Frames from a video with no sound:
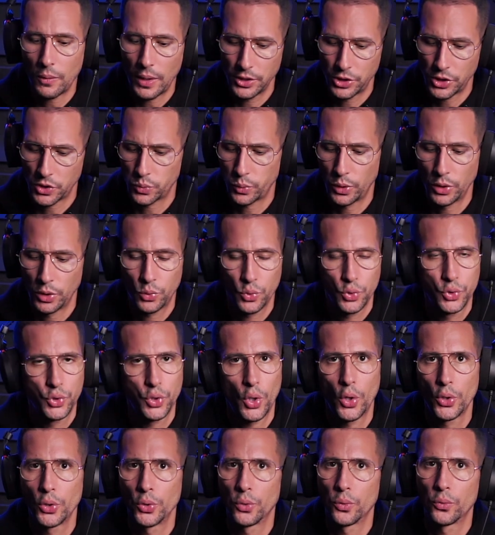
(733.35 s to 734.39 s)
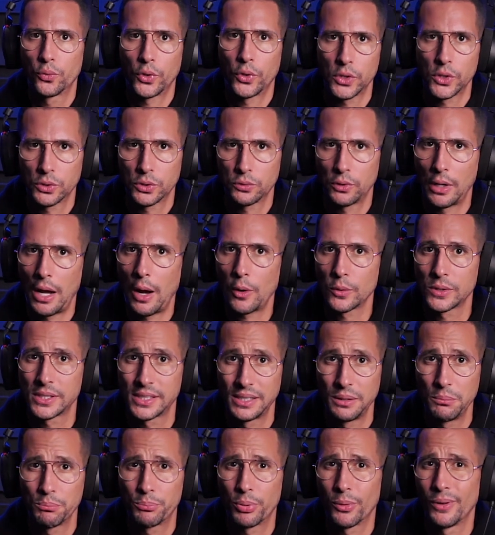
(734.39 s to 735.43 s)
I just wanted to show you, first of all, how
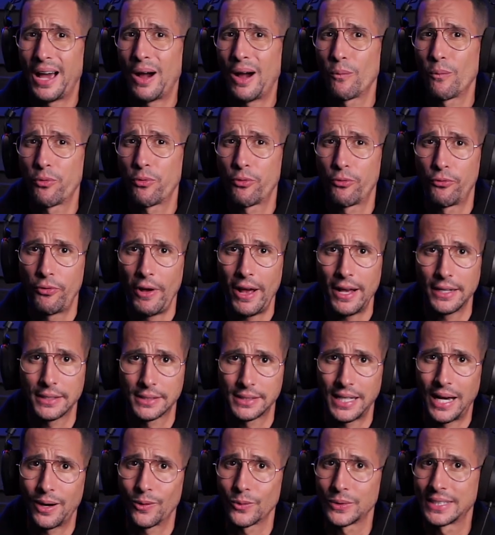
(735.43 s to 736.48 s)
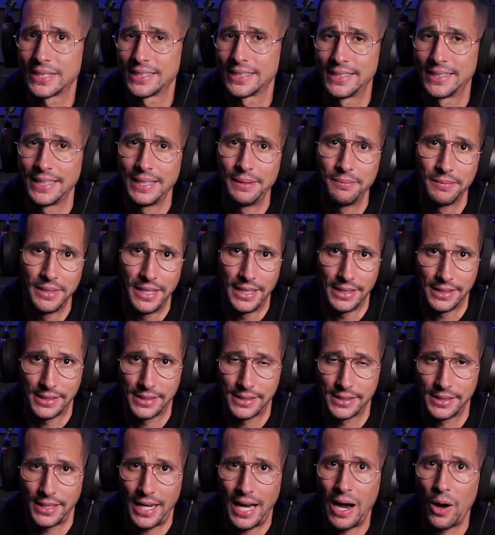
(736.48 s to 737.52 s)
simple, how fast, how
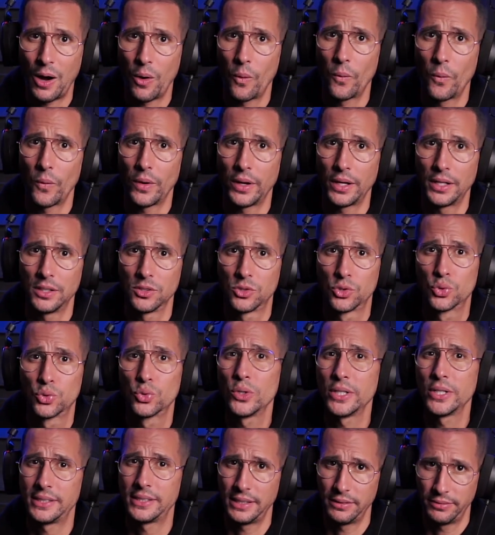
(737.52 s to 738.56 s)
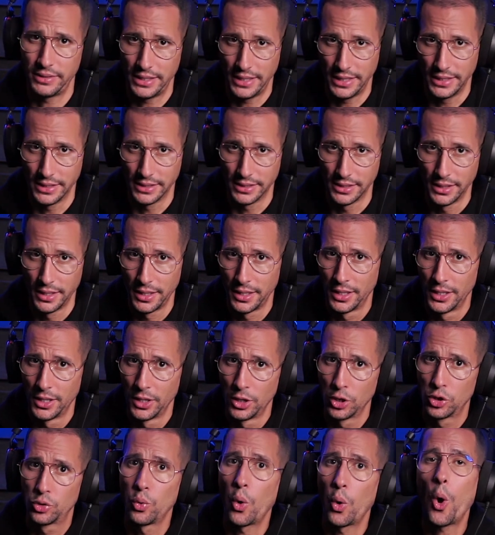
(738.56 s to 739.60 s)
seamless, how intuitive it is
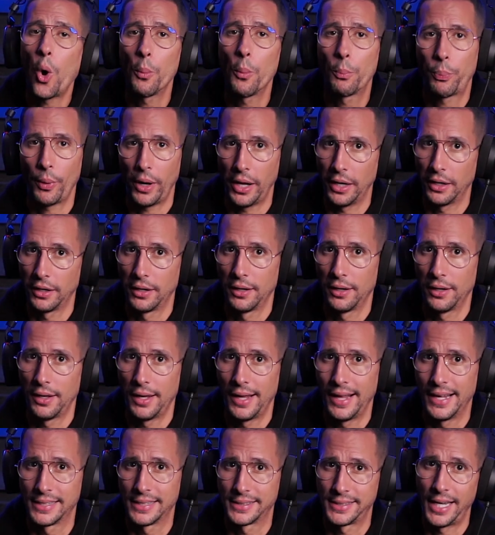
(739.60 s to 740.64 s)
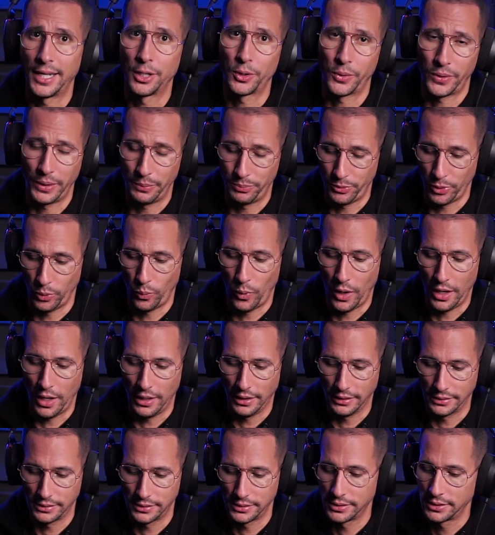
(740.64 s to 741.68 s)
to open a Sendcrypto
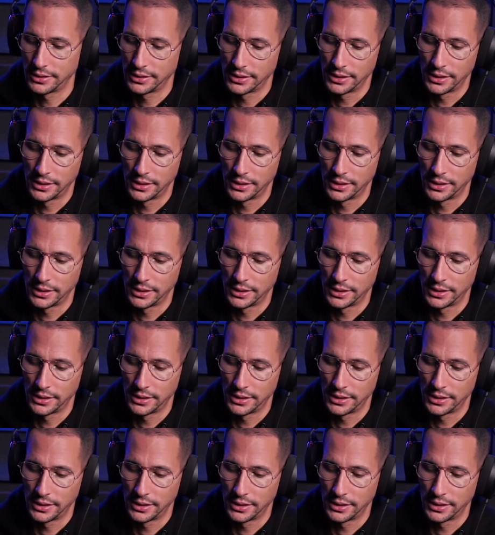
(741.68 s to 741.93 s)
wallet.